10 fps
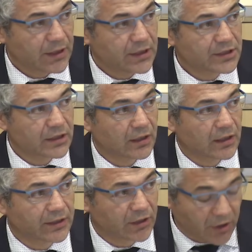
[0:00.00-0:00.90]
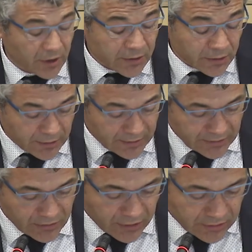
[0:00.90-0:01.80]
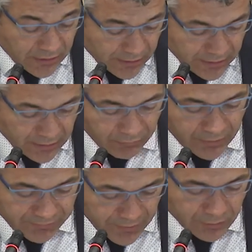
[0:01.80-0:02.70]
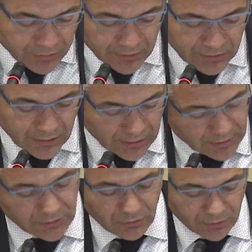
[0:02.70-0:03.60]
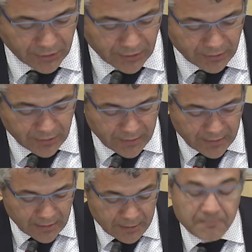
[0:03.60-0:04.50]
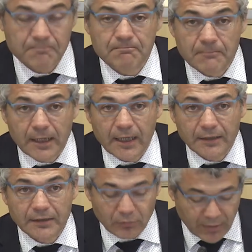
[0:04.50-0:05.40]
is categorically refuted in Catalonia. And the